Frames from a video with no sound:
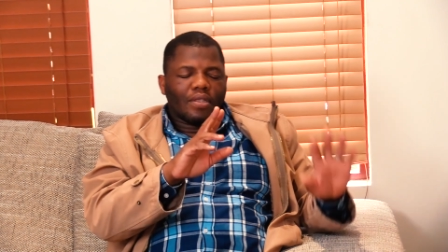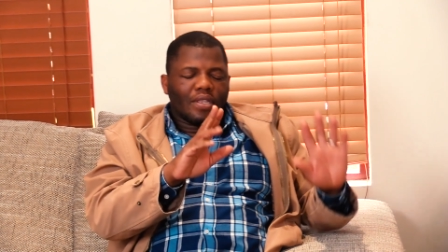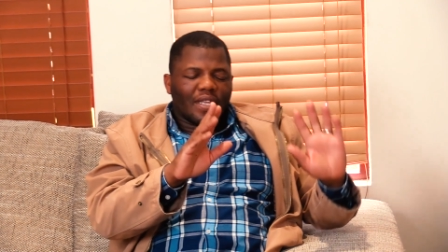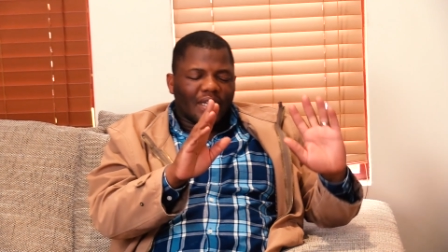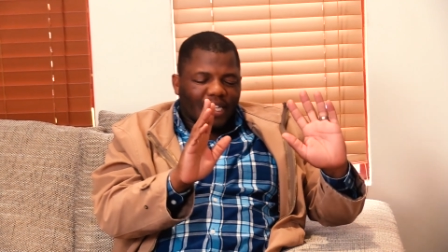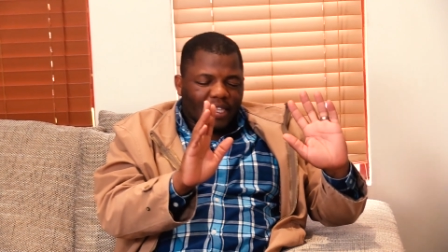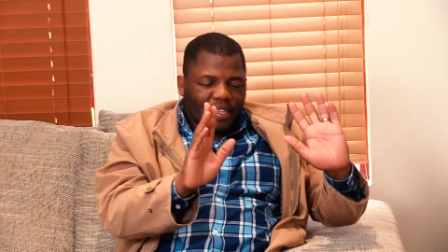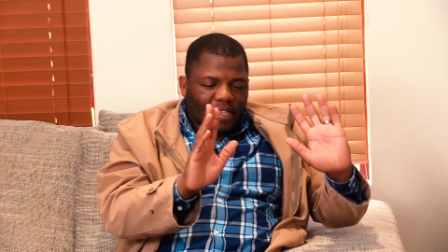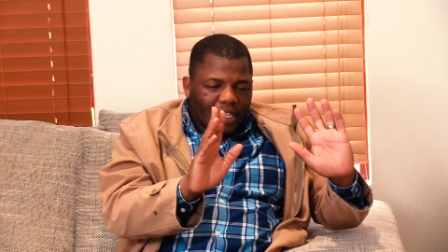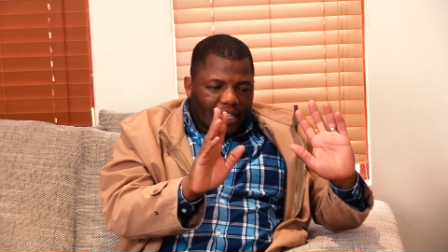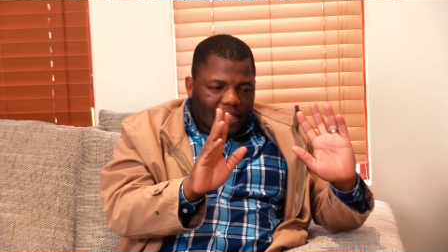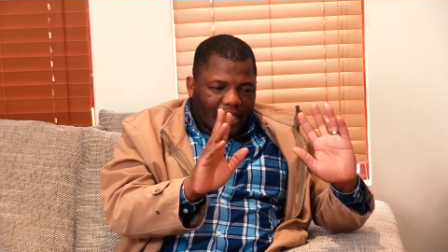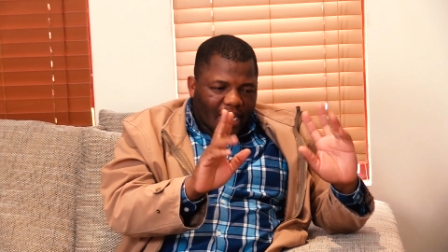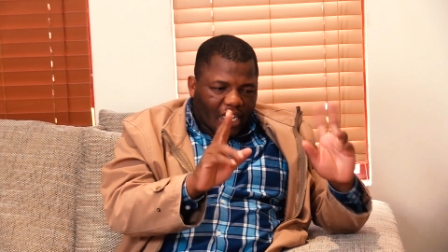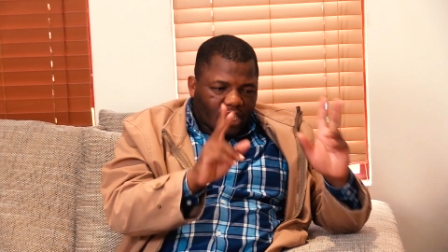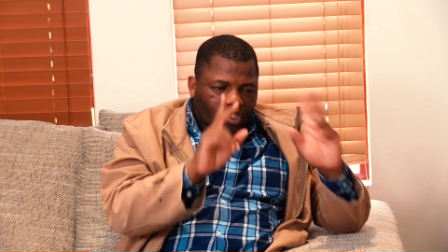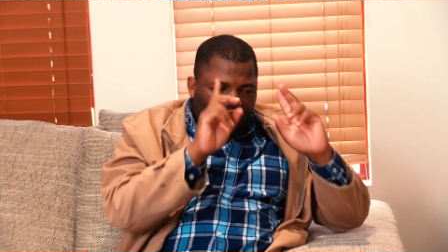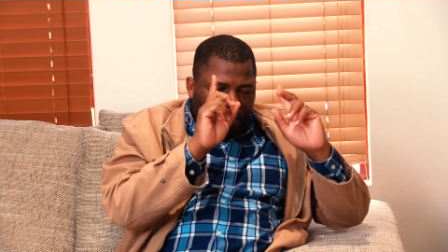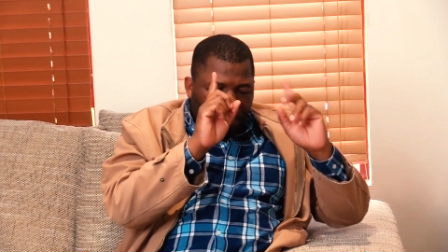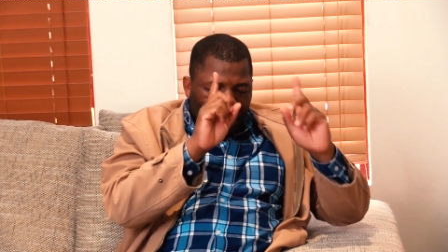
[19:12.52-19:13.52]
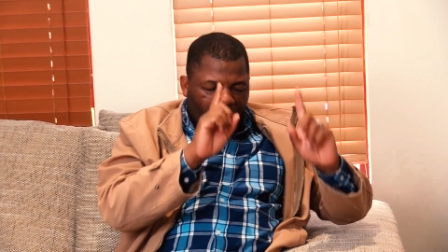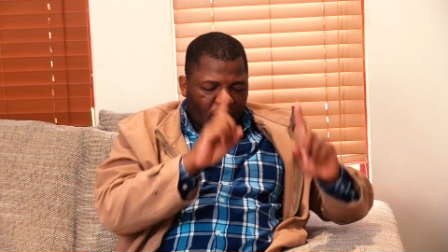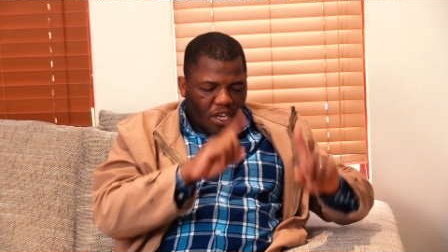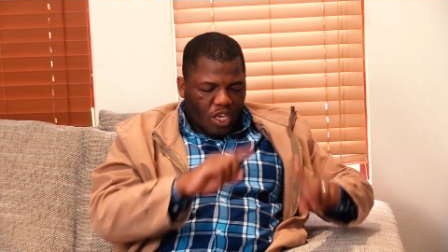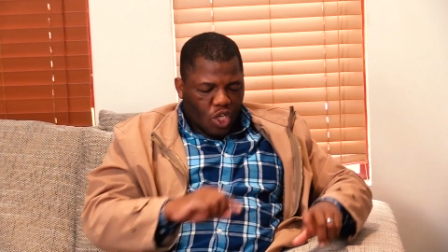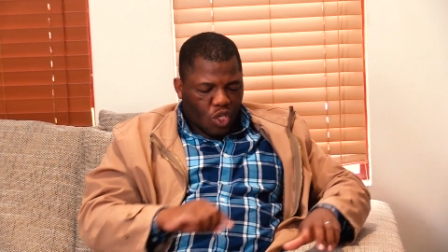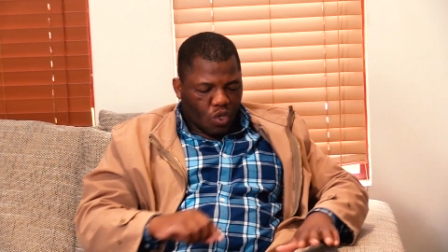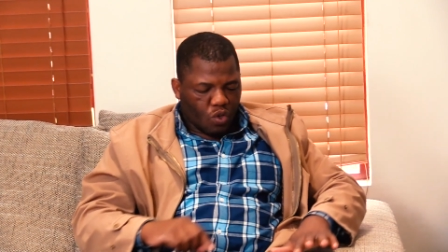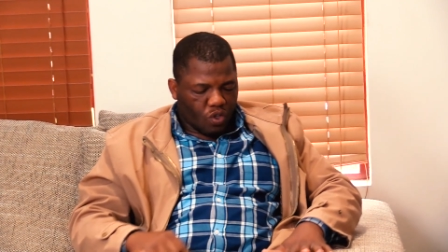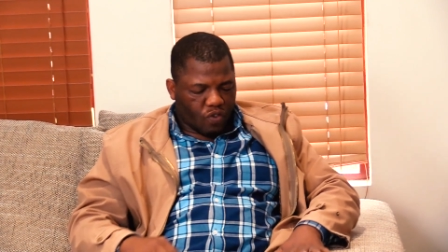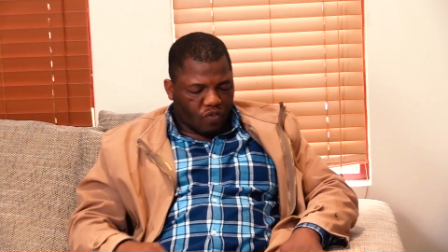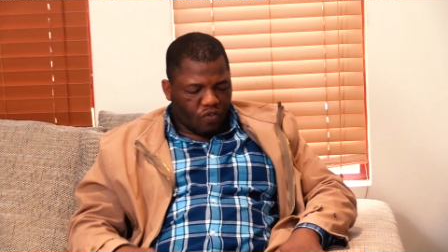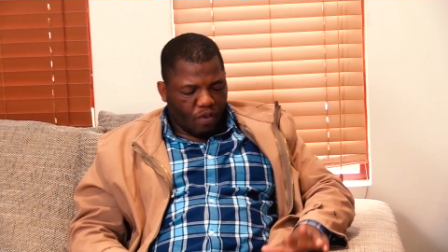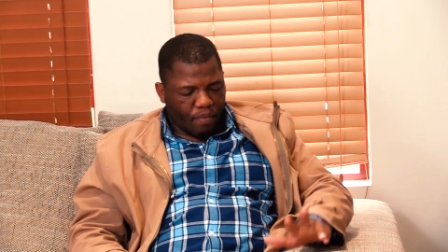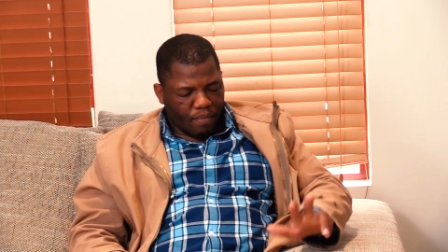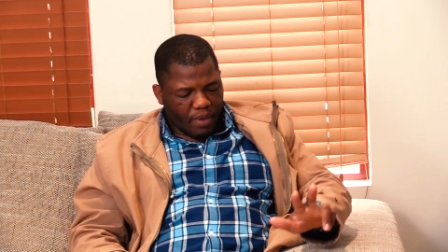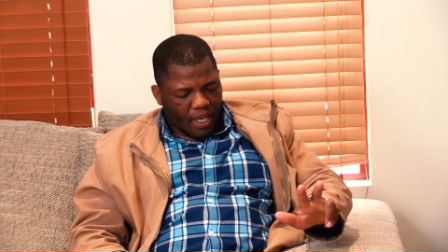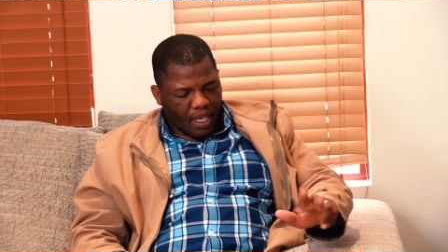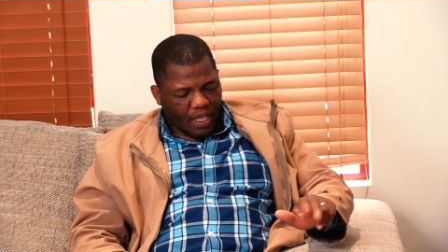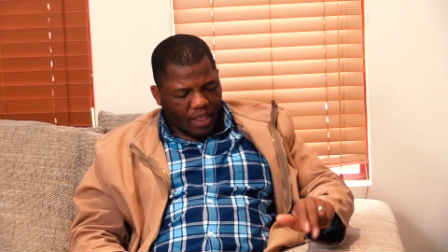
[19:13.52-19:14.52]
there, there are two main issues for
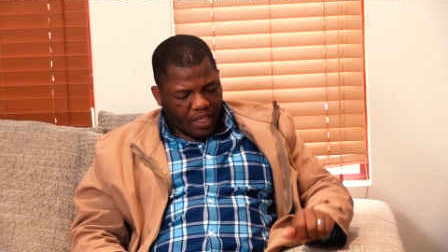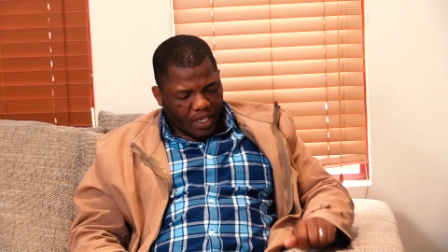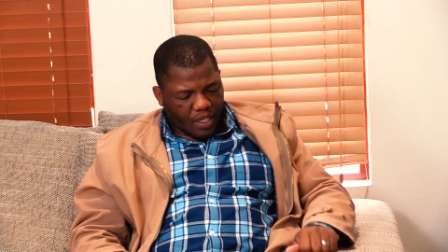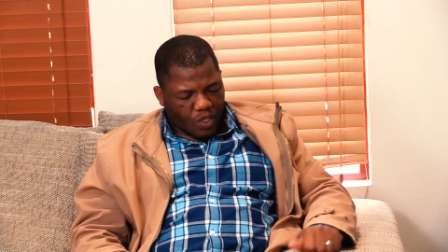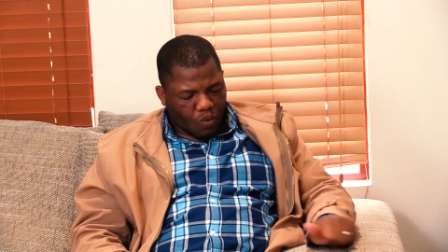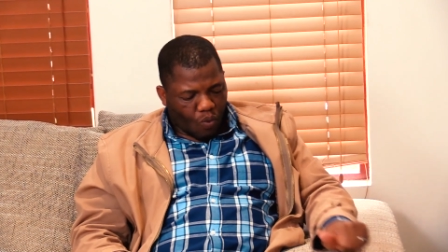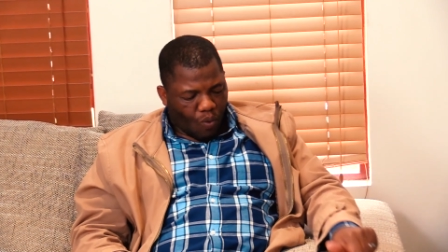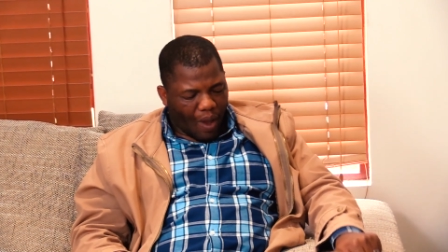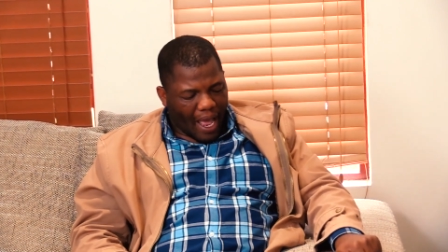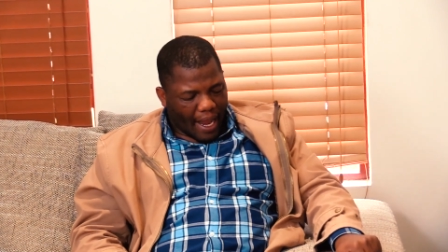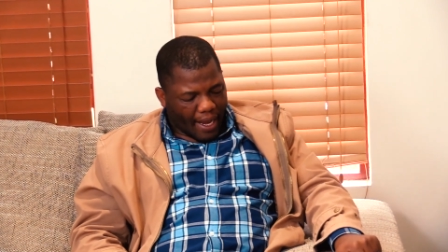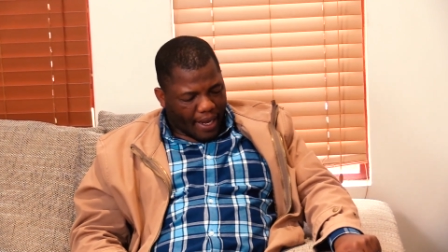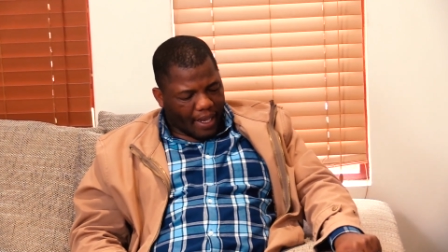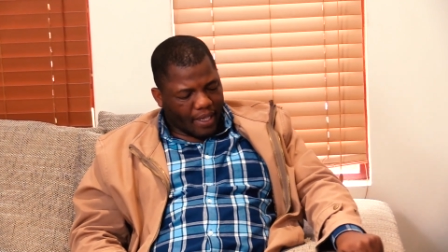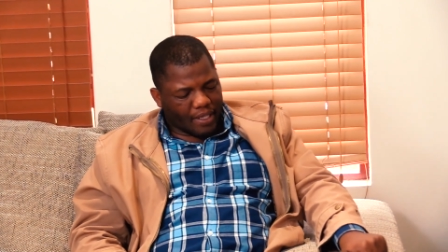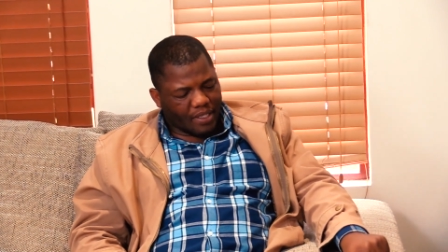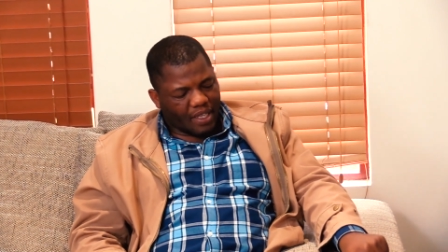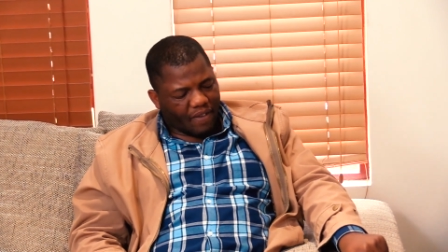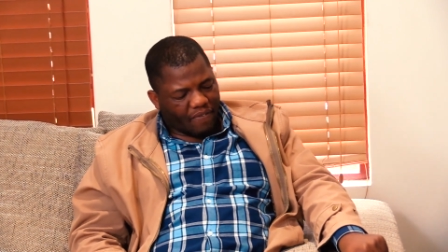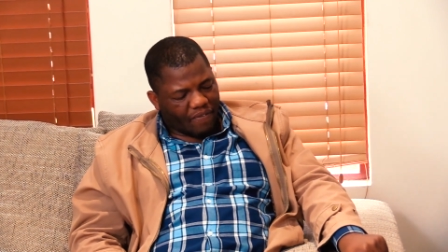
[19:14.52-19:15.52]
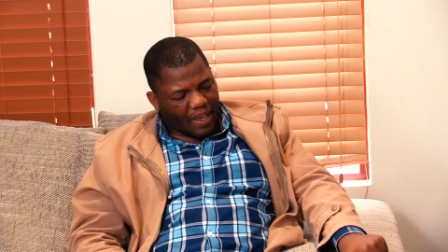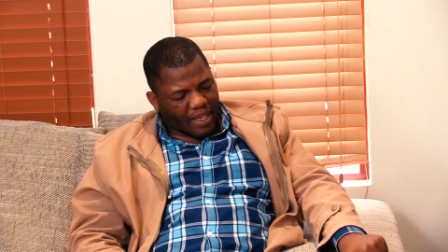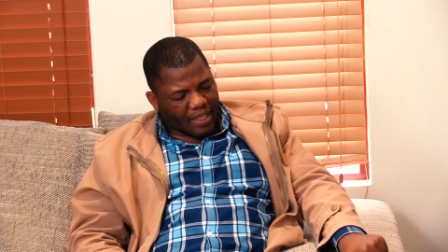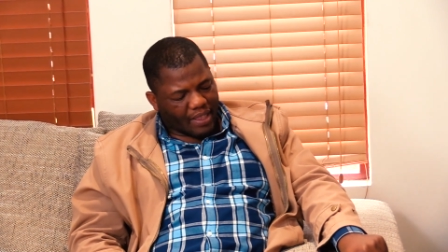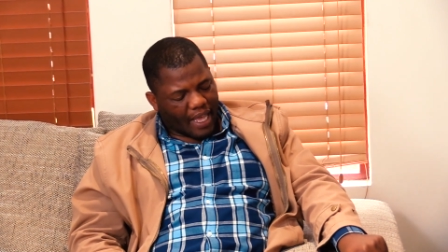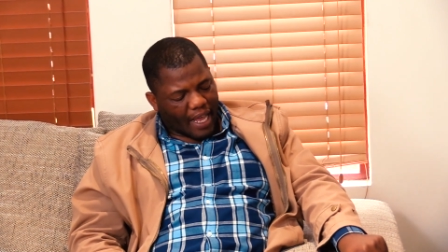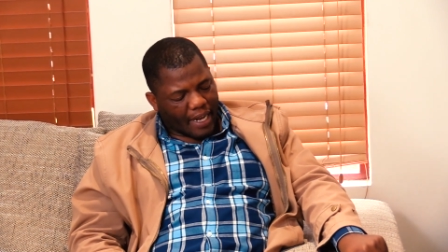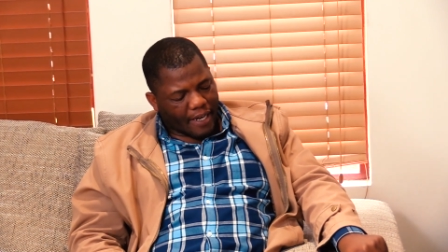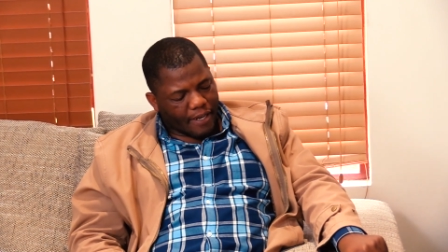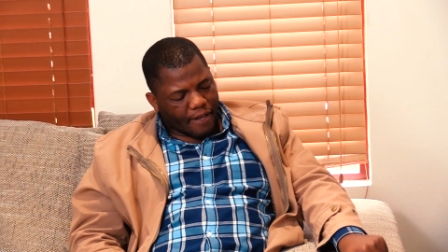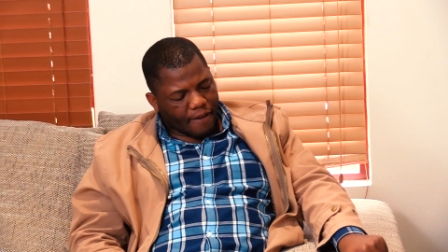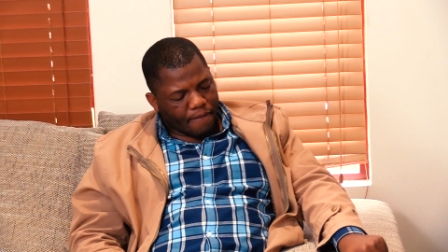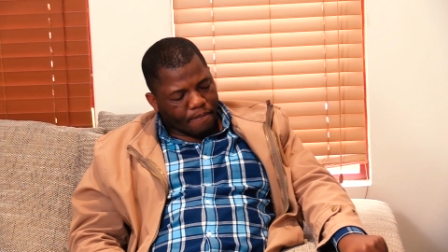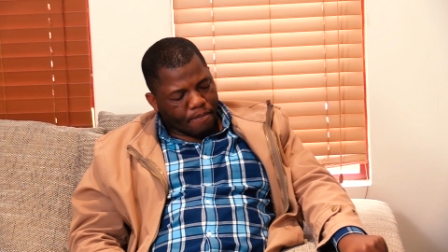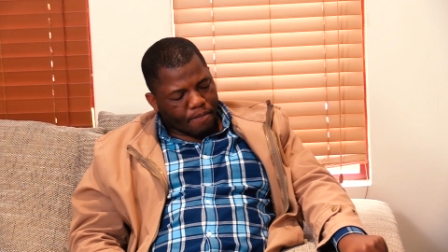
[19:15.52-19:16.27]
me in this. One is the fact that